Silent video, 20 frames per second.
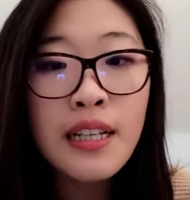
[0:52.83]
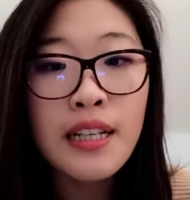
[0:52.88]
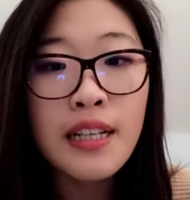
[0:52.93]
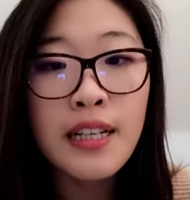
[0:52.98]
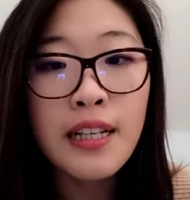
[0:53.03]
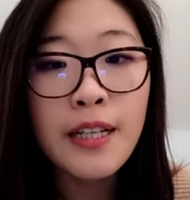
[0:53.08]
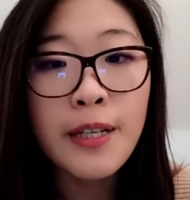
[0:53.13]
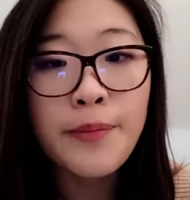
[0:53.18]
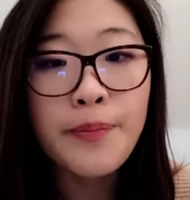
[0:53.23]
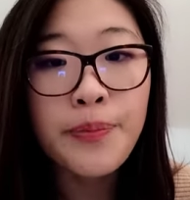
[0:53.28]

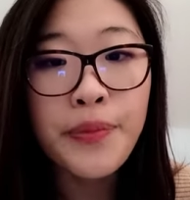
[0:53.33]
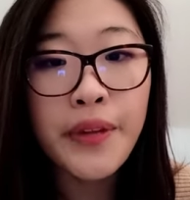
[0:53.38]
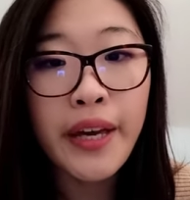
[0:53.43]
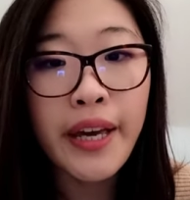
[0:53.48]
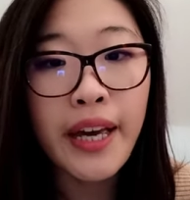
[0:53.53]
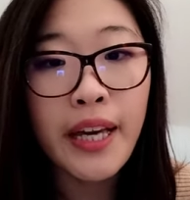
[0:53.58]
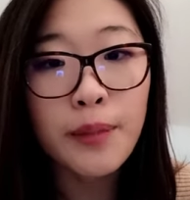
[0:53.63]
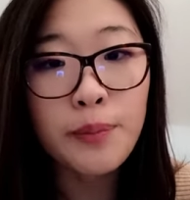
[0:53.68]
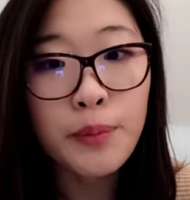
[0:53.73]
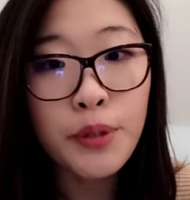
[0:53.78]
I
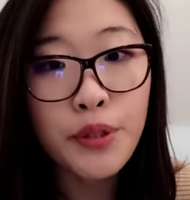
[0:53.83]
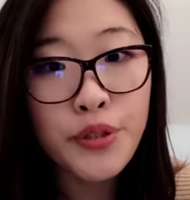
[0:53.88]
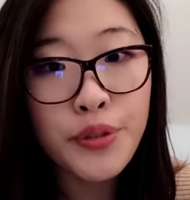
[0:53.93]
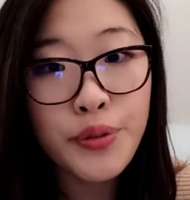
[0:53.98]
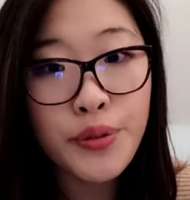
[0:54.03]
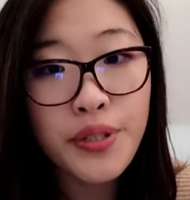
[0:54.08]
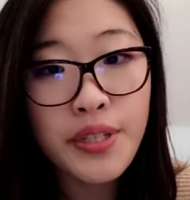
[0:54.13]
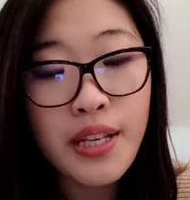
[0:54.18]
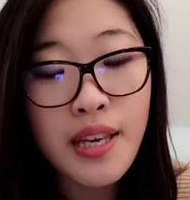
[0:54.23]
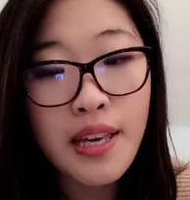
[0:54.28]
had
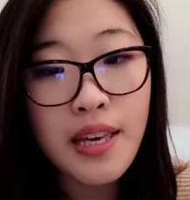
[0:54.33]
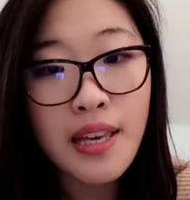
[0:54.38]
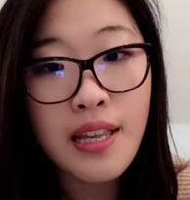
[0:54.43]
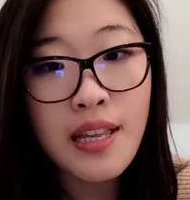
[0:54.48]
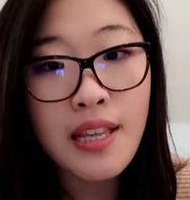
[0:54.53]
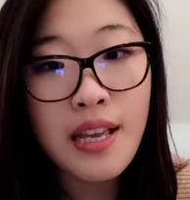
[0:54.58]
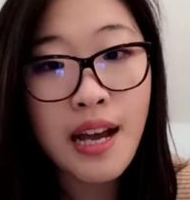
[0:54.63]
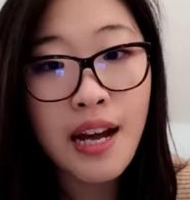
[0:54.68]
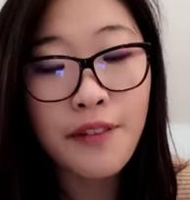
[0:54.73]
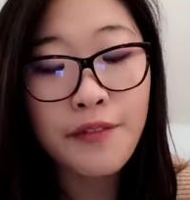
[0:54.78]
modules
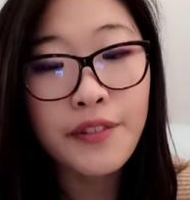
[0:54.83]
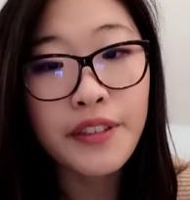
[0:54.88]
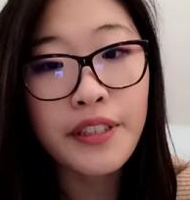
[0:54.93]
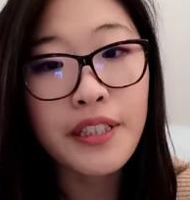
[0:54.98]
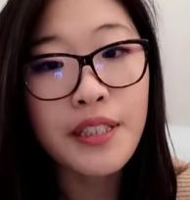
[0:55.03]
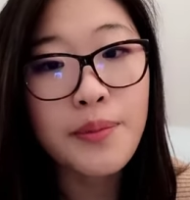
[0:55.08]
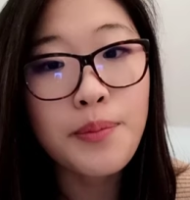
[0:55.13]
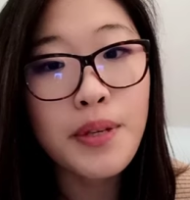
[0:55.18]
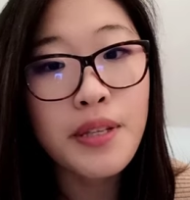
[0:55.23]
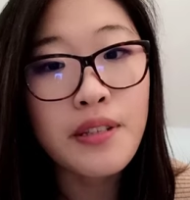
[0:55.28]
in African
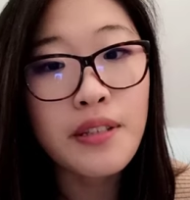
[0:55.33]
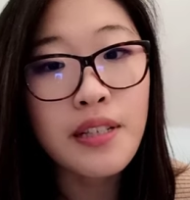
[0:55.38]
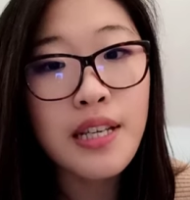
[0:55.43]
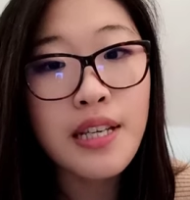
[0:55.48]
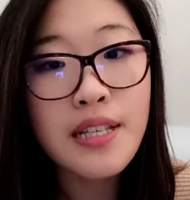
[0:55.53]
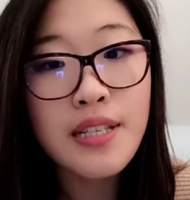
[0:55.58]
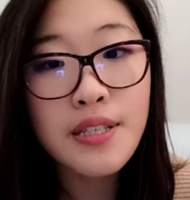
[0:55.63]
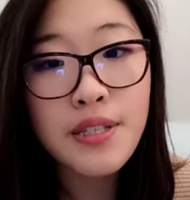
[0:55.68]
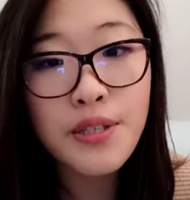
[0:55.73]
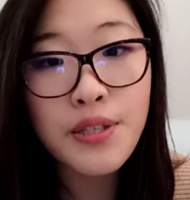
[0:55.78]
and Middle
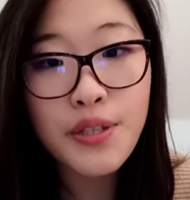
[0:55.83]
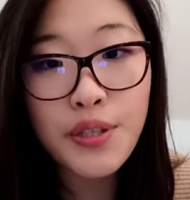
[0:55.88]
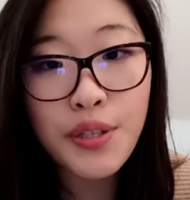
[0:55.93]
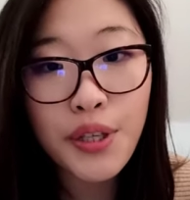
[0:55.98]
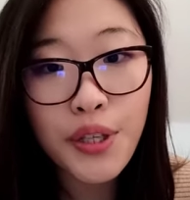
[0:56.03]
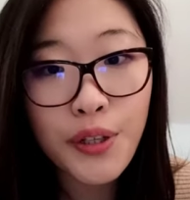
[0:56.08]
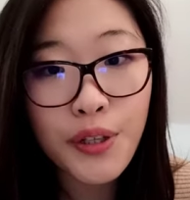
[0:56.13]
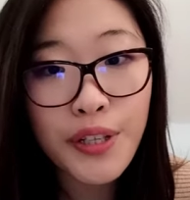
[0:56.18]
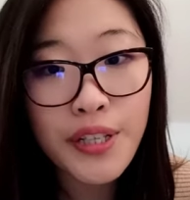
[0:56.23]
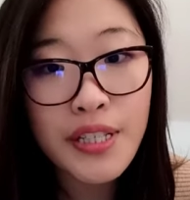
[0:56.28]
Eastern
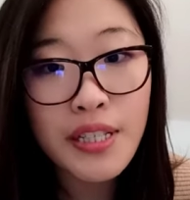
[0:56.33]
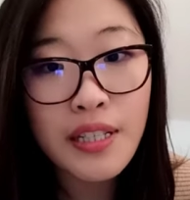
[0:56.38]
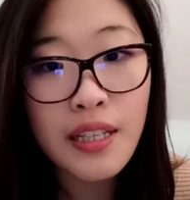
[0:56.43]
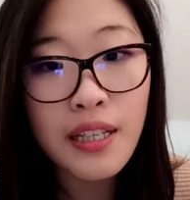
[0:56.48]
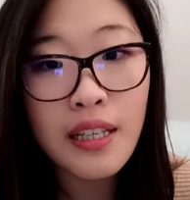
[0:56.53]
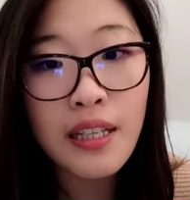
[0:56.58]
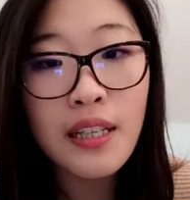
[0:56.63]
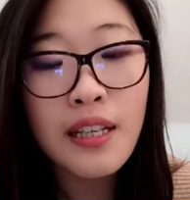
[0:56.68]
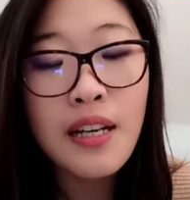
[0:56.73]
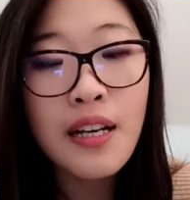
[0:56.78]

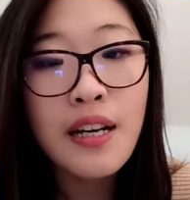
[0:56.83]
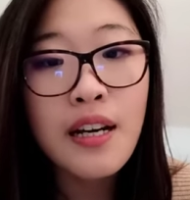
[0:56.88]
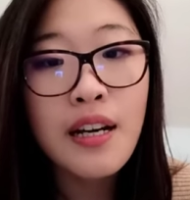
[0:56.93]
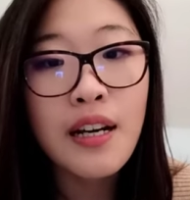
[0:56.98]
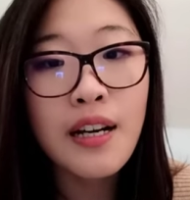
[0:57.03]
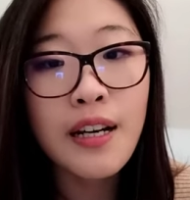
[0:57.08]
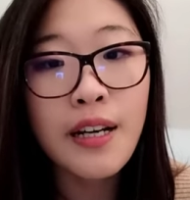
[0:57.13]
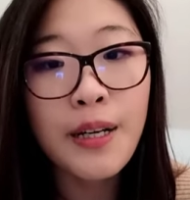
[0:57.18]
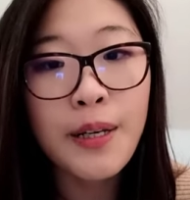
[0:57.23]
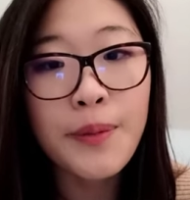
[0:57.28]
security,
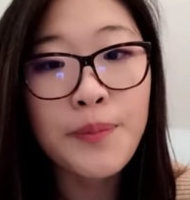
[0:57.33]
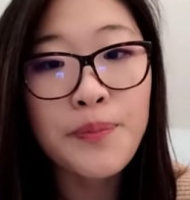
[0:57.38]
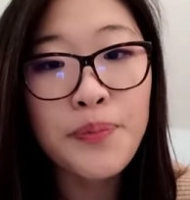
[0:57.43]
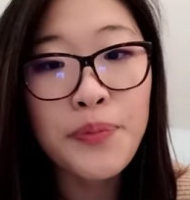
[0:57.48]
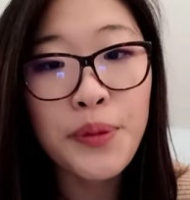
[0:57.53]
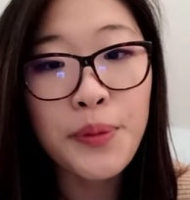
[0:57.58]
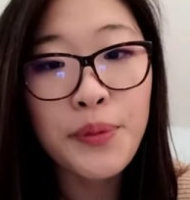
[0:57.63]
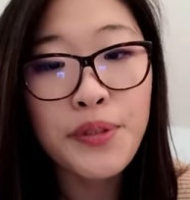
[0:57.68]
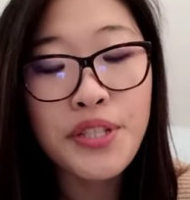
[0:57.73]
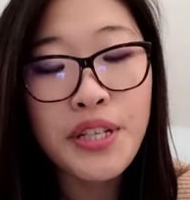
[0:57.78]

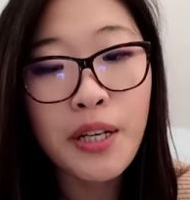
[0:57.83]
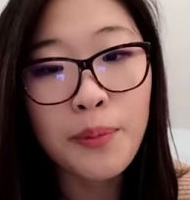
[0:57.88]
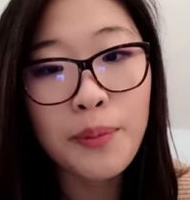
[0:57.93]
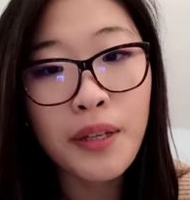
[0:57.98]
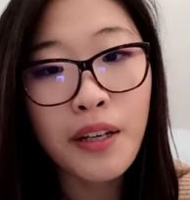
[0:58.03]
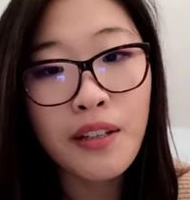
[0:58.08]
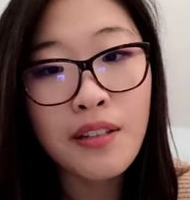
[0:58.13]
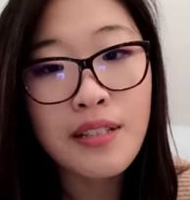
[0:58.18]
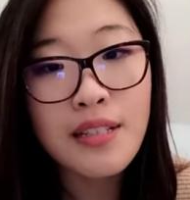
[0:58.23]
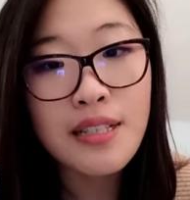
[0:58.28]
which helped me
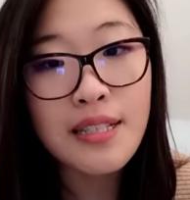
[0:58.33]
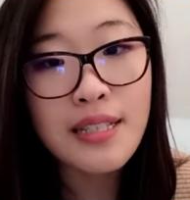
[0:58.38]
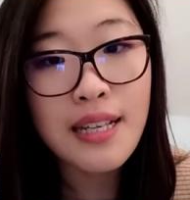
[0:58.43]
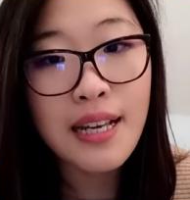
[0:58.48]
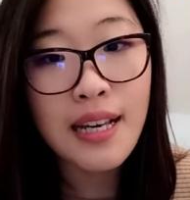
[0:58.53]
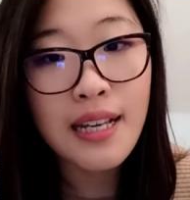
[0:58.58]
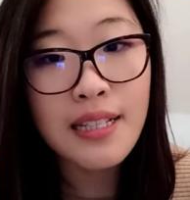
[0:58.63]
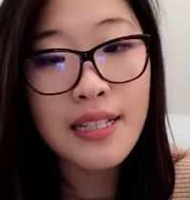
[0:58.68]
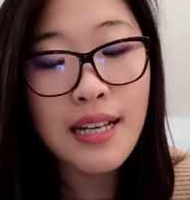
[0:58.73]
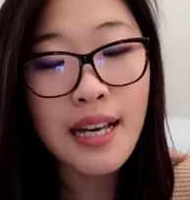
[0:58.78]

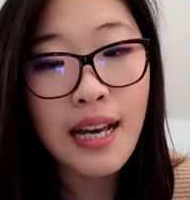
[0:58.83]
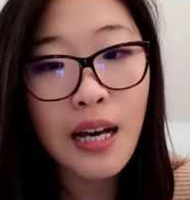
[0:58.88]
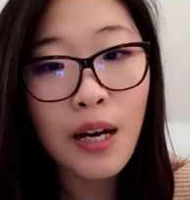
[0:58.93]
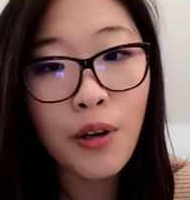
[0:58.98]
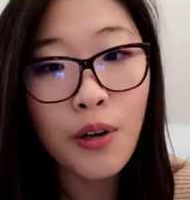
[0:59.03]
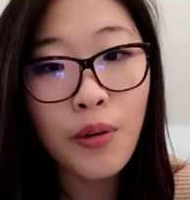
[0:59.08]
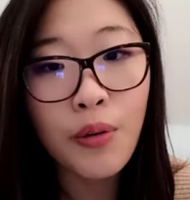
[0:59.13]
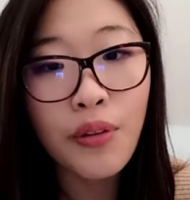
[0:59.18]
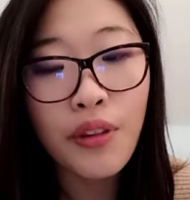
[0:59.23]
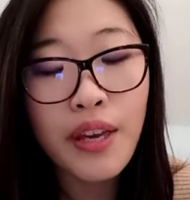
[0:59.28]
understand
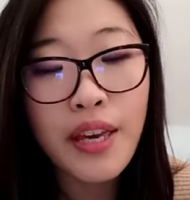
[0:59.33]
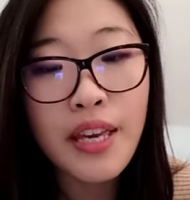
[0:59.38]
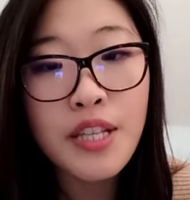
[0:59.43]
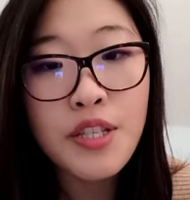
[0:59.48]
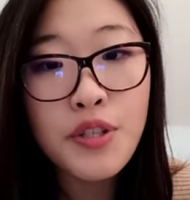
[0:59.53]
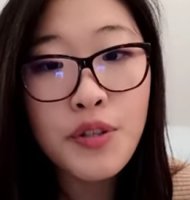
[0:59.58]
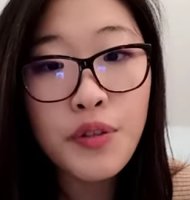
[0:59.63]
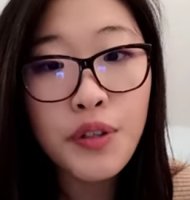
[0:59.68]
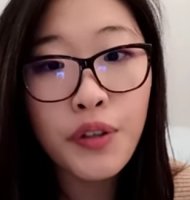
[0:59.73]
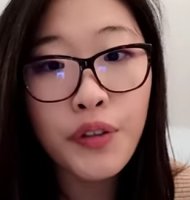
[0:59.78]
how the
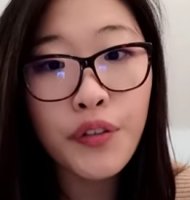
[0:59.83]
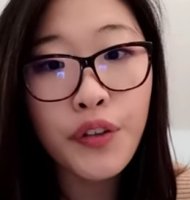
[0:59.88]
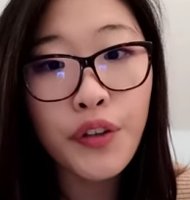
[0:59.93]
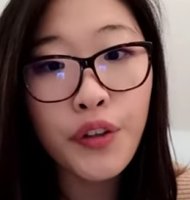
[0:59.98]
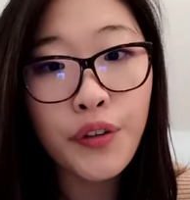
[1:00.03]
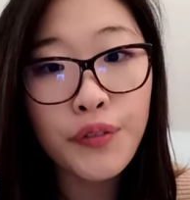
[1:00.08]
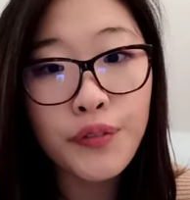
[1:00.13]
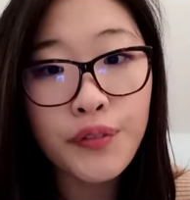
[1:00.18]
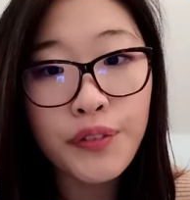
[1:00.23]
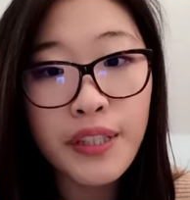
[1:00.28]
history of the
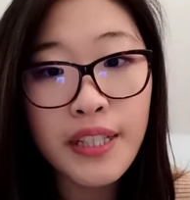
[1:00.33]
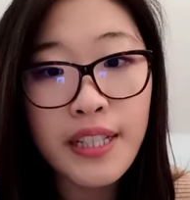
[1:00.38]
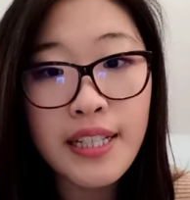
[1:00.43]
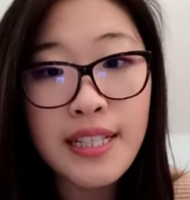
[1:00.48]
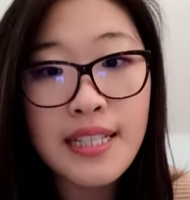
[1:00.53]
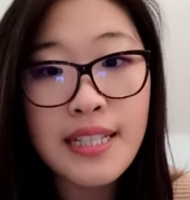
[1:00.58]
conflict